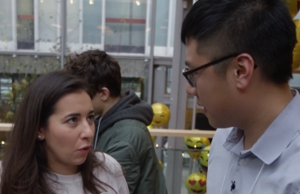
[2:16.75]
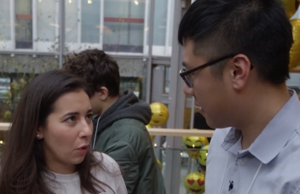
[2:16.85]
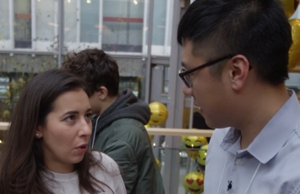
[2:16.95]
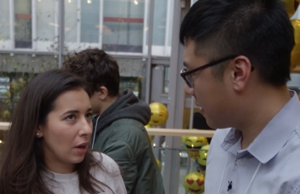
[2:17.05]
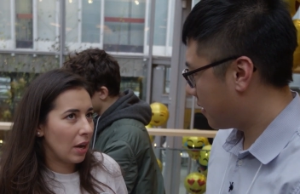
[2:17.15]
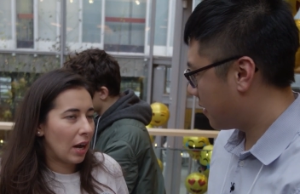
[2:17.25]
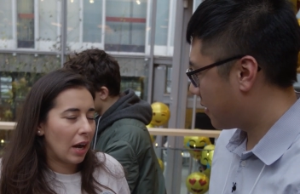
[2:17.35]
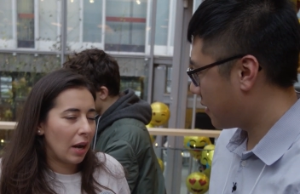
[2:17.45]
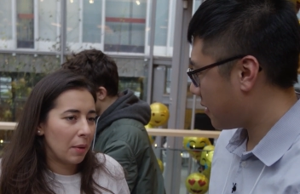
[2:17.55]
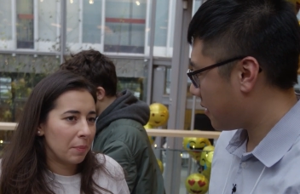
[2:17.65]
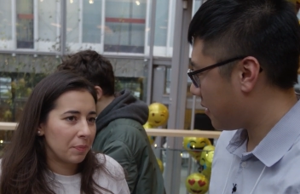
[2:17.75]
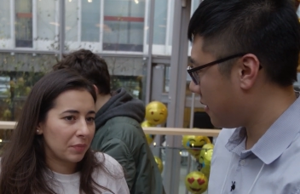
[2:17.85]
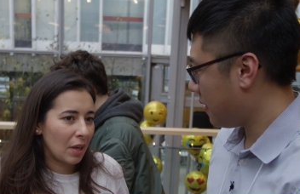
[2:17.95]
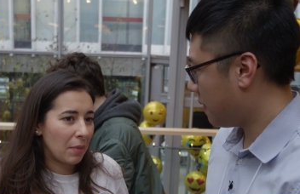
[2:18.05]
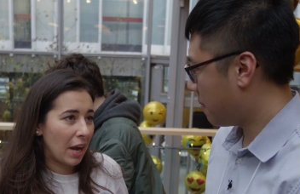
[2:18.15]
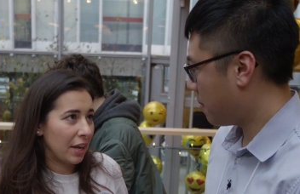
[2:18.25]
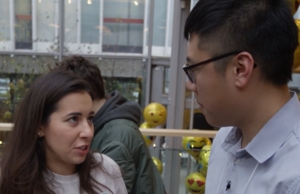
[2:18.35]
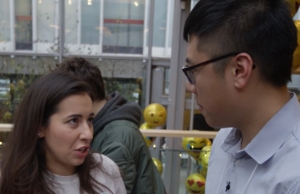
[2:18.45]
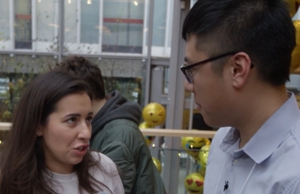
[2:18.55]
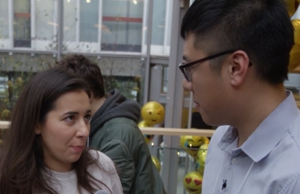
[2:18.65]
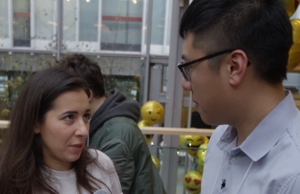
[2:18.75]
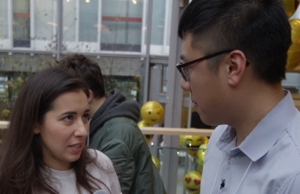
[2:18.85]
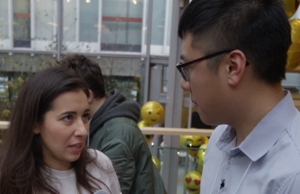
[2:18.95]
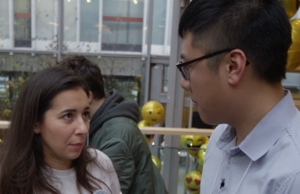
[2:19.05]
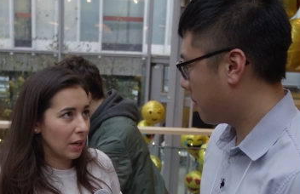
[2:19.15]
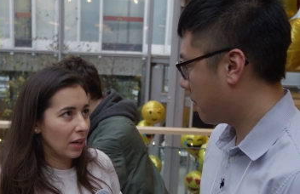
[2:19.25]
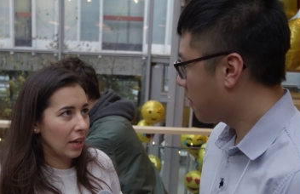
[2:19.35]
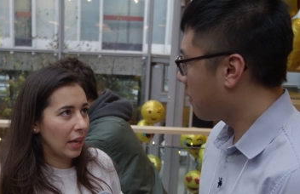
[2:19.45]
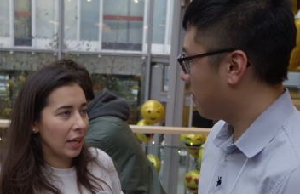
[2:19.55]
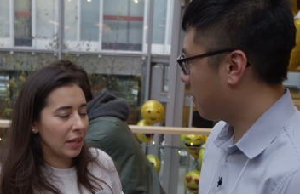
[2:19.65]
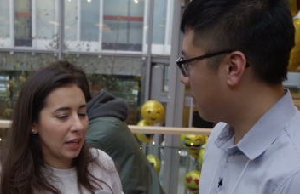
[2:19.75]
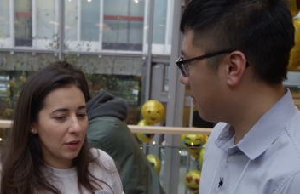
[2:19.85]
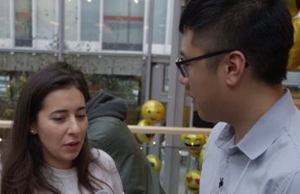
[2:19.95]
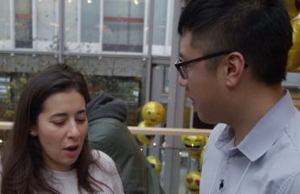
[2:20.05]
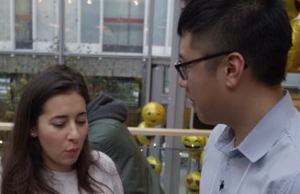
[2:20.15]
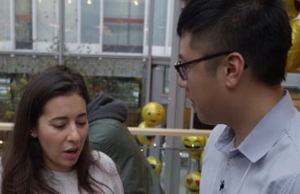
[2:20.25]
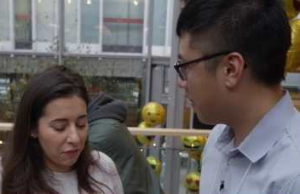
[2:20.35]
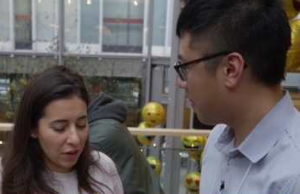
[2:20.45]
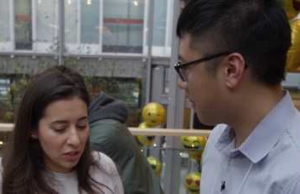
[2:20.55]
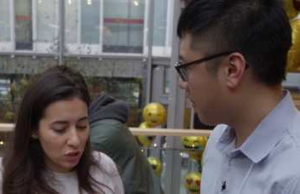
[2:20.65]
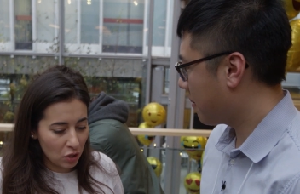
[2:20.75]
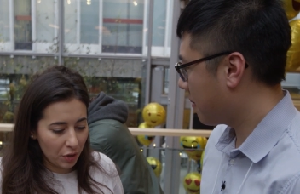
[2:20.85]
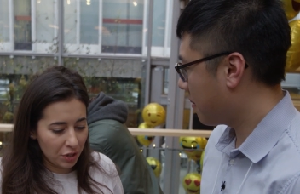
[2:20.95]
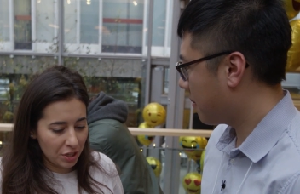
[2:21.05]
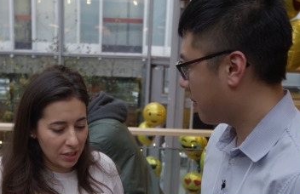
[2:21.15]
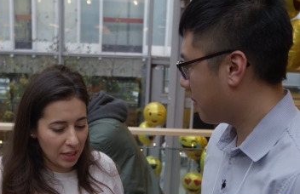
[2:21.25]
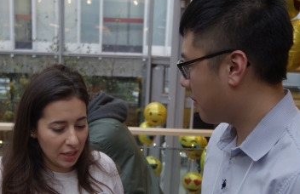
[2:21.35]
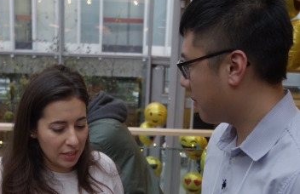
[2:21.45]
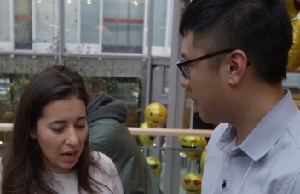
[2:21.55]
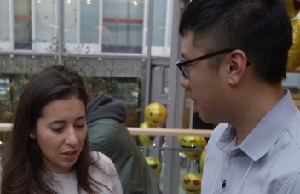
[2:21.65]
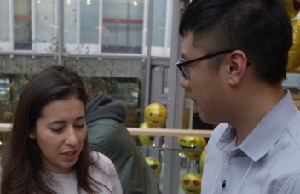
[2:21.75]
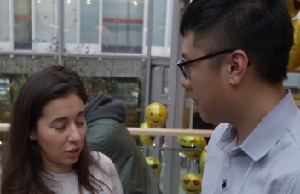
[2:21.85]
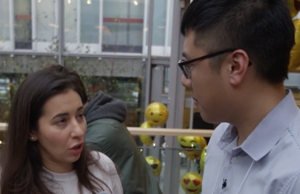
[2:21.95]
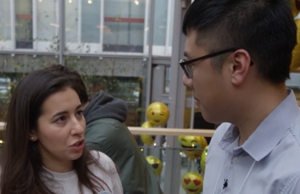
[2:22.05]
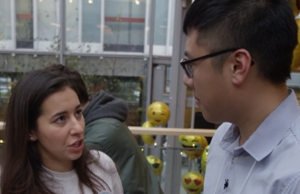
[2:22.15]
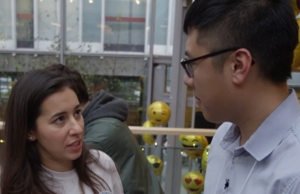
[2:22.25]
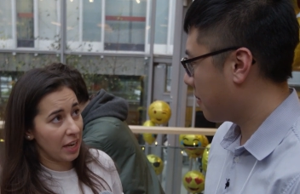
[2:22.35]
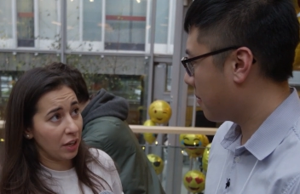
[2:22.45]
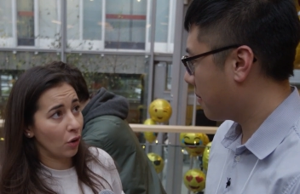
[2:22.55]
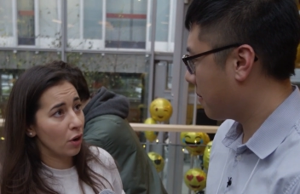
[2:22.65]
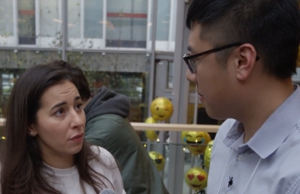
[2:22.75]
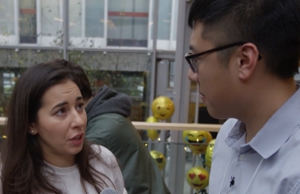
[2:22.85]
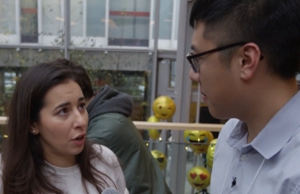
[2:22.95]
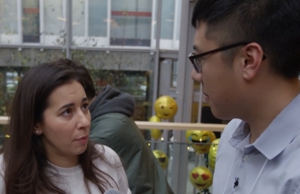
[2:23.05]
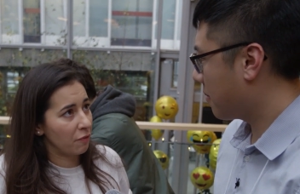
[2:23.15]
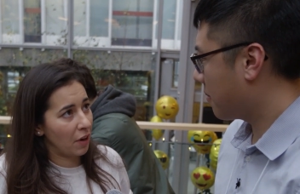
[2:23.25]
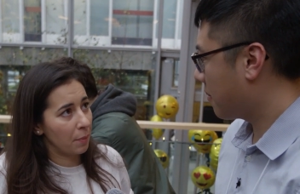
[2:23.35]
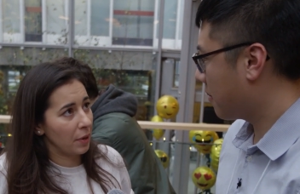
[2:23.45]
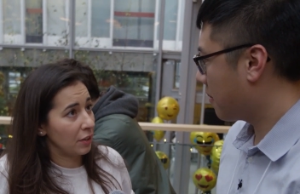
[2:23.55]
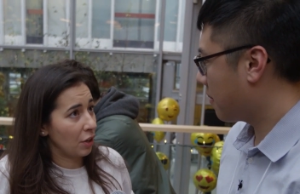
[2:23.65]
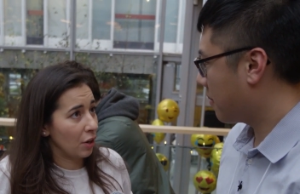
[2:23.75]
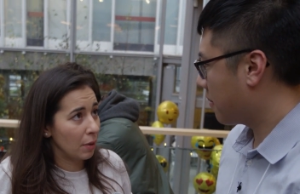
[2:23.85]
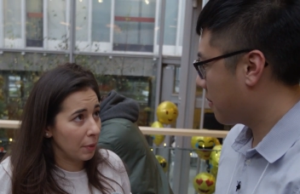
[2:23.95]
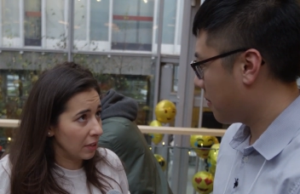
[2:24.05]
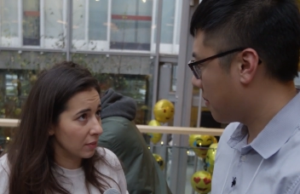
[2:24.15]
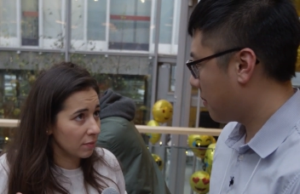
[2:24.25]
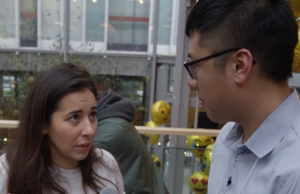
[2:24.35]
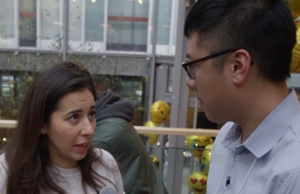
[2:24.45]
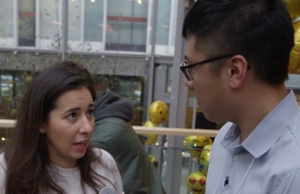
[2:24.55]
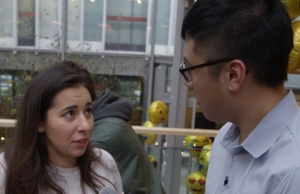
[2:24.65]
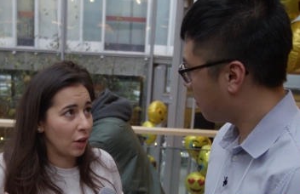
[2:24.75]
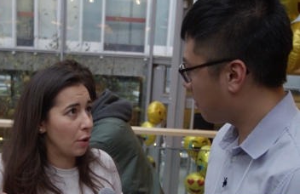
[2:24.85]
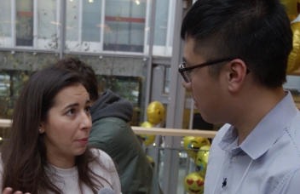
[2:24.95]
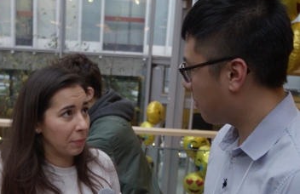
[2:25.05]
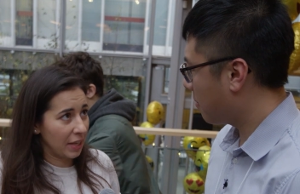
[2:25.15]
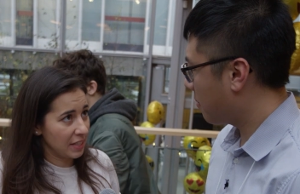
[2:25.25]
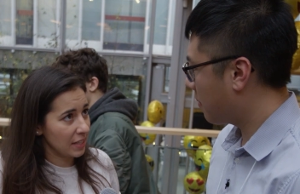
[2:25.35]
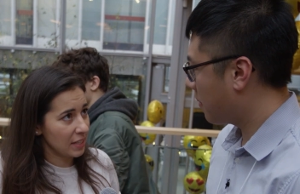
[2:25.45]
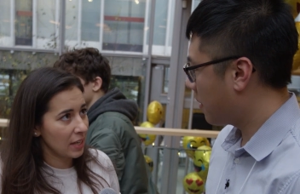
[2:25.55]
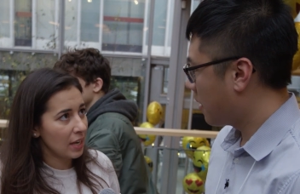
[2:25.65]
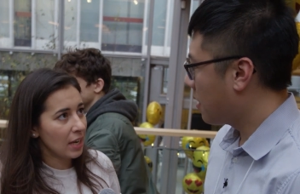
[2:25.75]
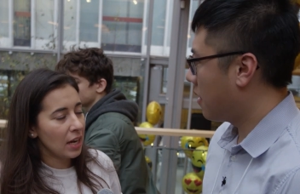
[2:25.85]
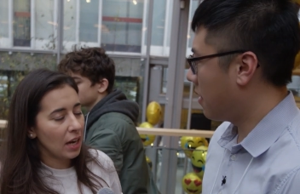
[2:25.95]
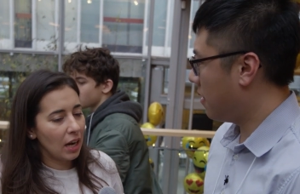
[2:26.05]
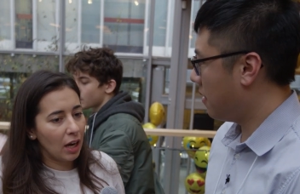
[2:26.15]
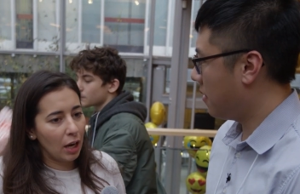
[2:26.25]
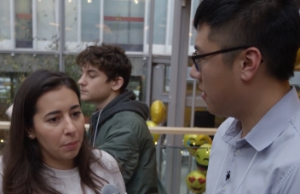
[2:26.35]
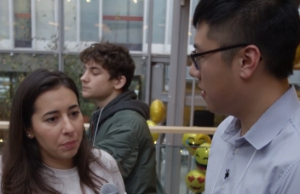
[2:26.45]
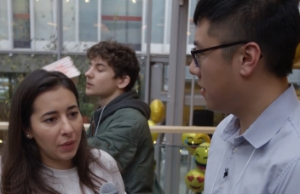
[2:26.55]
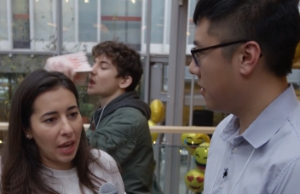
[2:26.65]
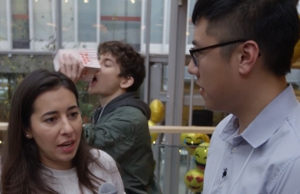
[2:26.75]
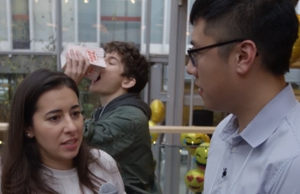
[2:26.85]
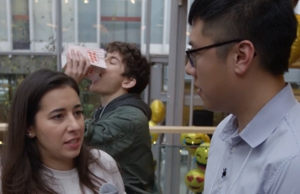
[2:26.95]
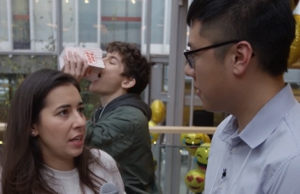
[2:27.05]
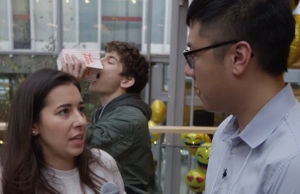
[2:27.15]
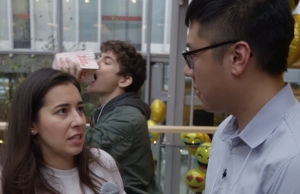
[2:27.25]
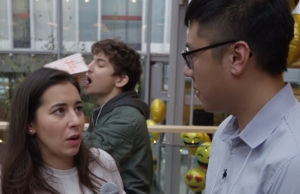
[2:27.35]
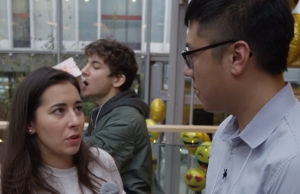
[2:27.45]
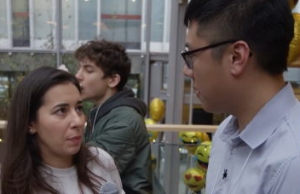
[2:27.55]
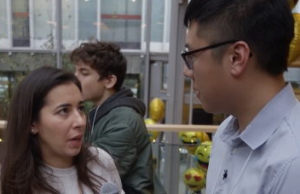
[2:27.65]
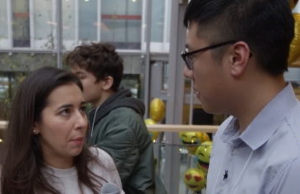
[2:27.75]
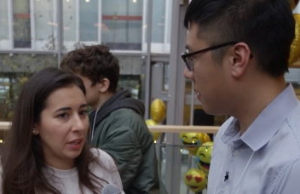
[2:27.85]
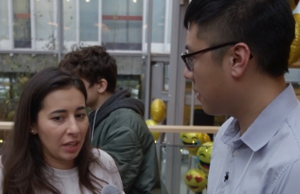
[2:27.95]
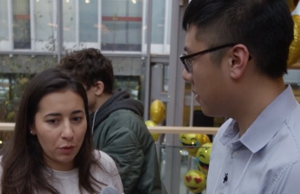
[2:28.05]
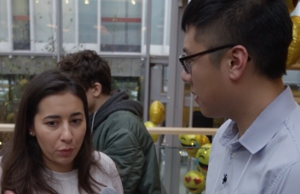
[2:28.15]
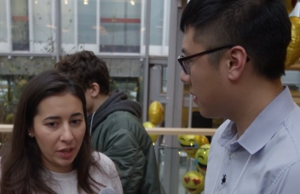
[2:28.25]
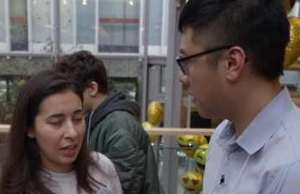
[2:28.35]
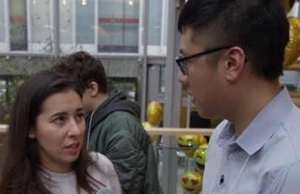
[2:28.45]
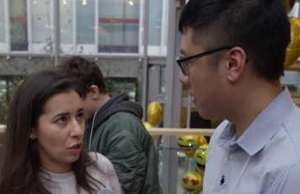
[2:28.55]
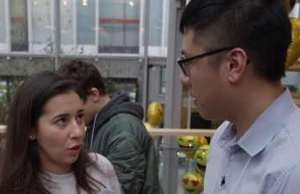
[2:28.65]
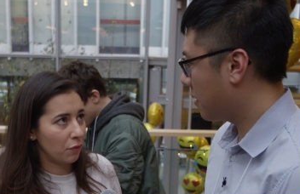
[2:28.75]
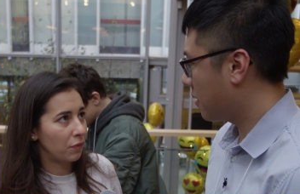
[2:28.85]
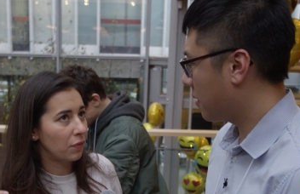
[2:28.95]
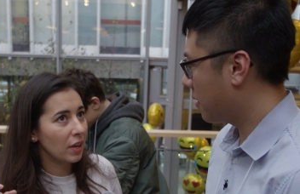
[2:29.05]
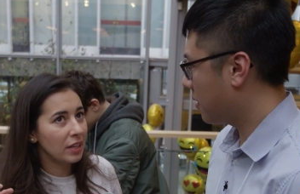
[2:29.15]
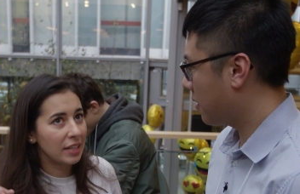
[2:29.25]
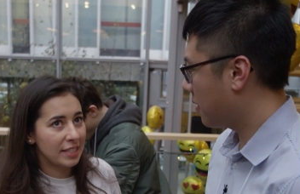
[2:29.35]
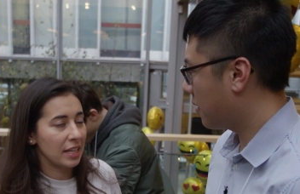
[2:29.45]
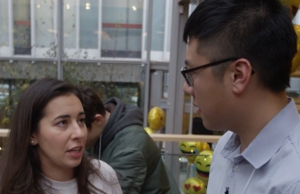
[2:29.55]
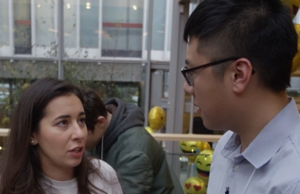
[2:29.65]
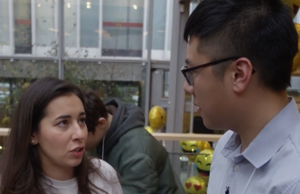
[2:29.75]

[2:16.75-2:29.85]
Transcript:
Speaker 1: for um, my internship in summer, and it, uh, what I found so interesting is how technology is taking over the urban fab- uh, the urban like the urban places, um, and in cities how it's becoming like really sort of knitted